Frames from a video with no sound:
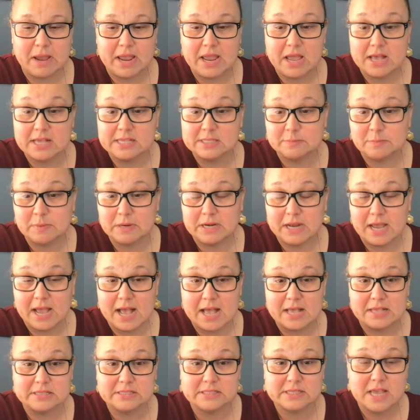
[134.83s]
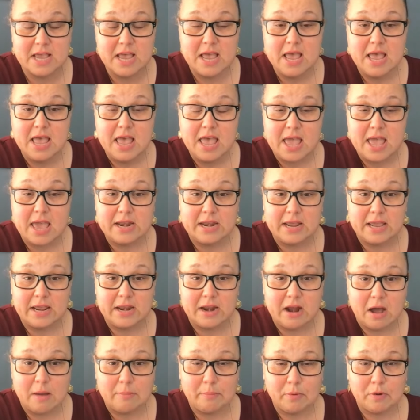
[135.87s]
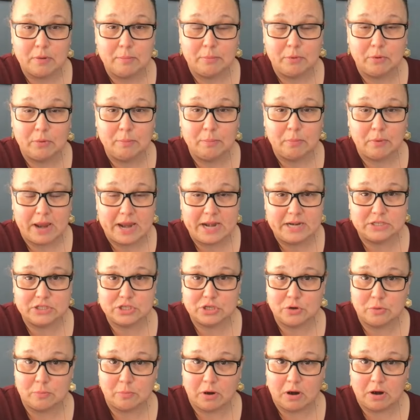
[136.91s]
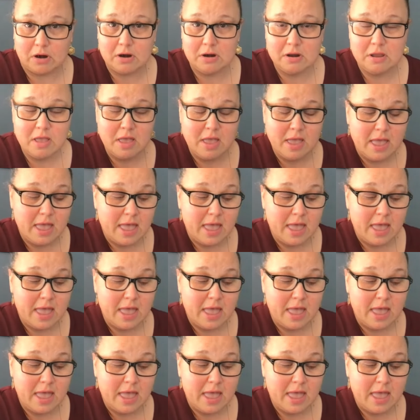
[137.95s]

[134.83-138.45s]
My husband has an inoperable brain tumor,